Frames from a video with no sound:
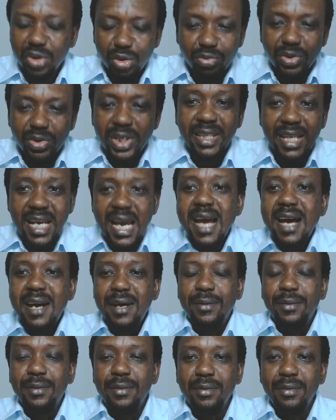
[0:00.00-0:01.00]
the children
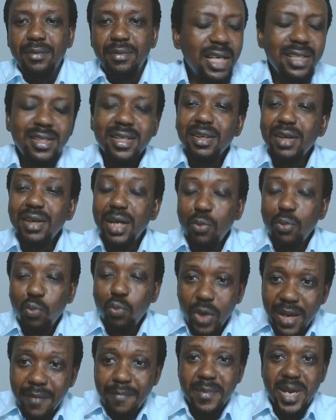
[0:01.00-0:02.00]
now. And there are
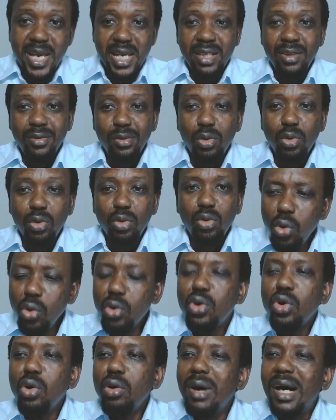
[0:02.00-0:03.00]
women
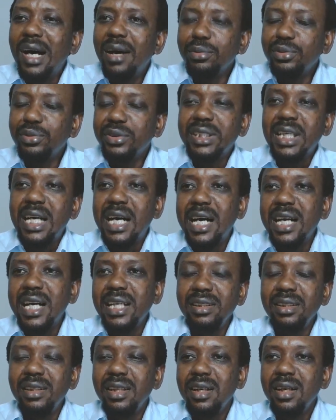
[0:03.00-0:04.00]
who go
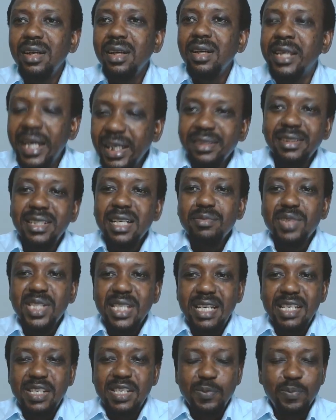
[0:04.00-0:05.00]
outside, get
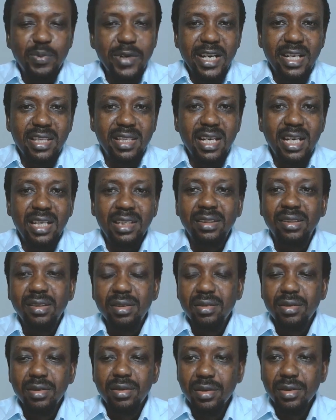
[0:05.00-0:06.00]
themselves pregnant
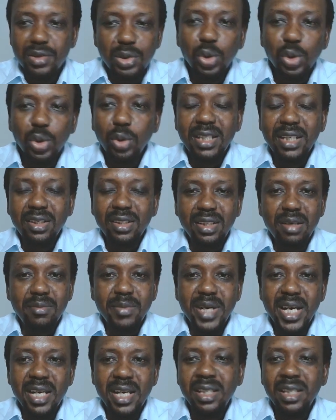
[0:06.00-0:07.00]
through
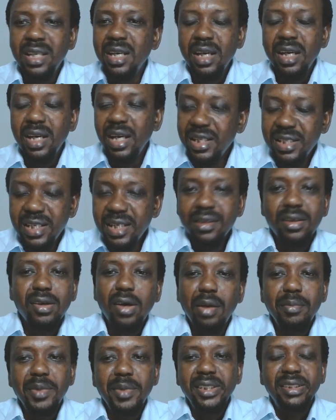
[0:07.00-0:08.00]
another man, and
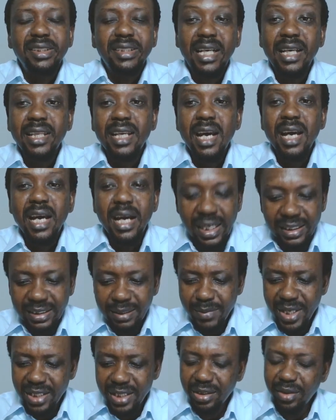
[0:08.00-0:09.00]
then come inside.
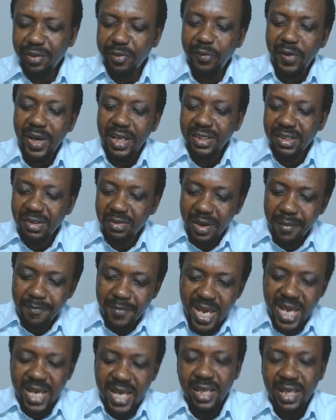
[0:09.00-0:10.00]
As a matter of fact, there are
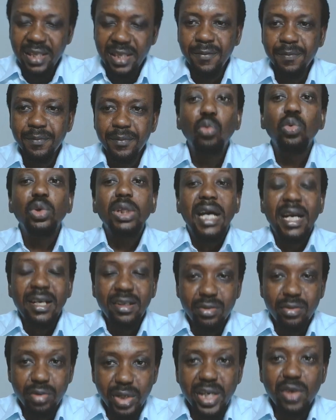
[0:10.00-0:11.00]
men who will
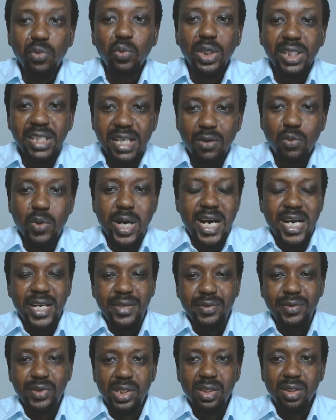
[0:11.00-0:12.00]
agree with their
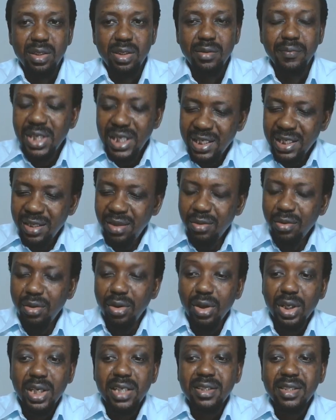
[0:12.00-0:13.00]
wives that,
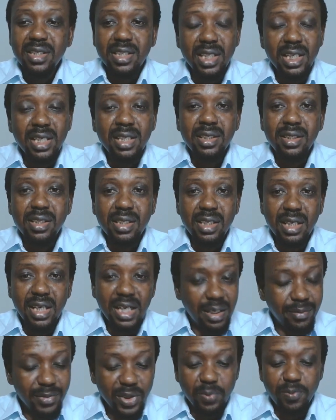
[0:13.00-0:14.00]
okay, since
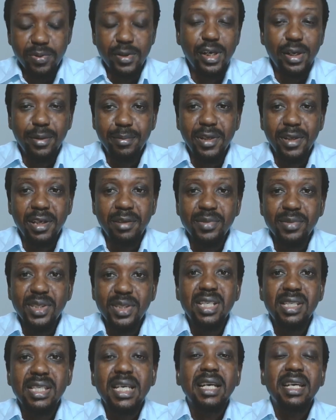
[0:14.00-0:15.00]
I'm the problem,
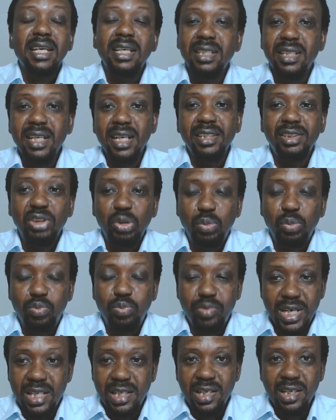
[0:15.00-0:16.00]
since I can get you
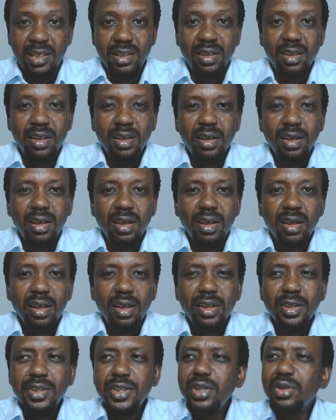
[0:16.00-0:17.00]
pregnant,
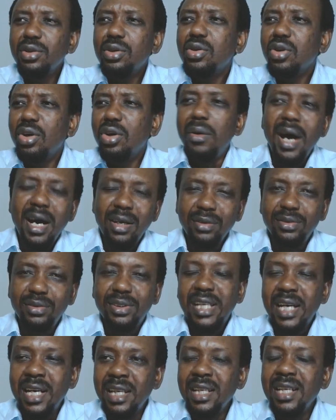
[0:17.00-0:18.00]
you go
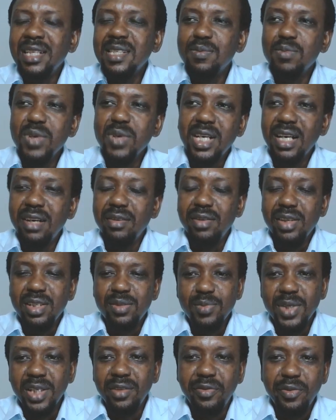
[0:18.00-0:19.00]
outside, let's make
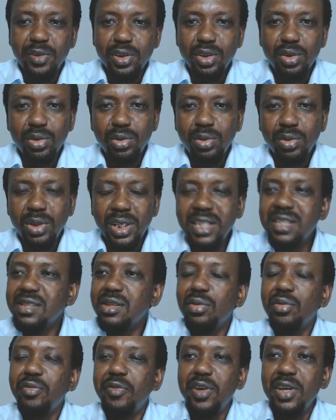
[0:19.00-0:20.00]
arrangement for you.
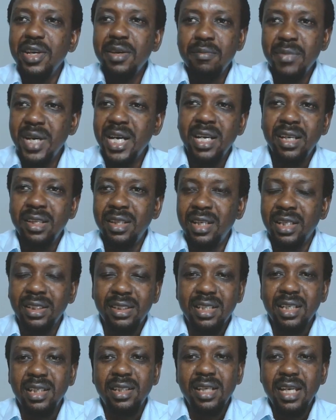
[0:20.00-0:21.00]
Let's look for a man
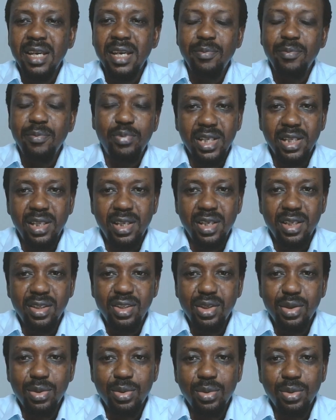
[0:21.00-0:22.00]
that can
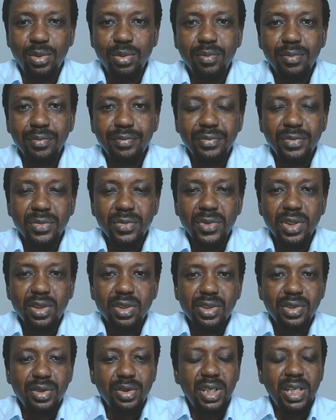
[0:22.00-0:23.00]
impregnate you
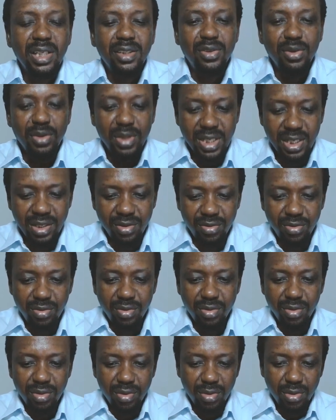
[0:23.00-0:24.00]
so that we can
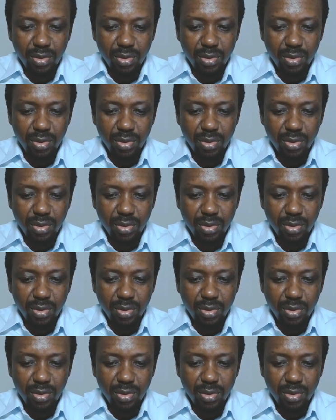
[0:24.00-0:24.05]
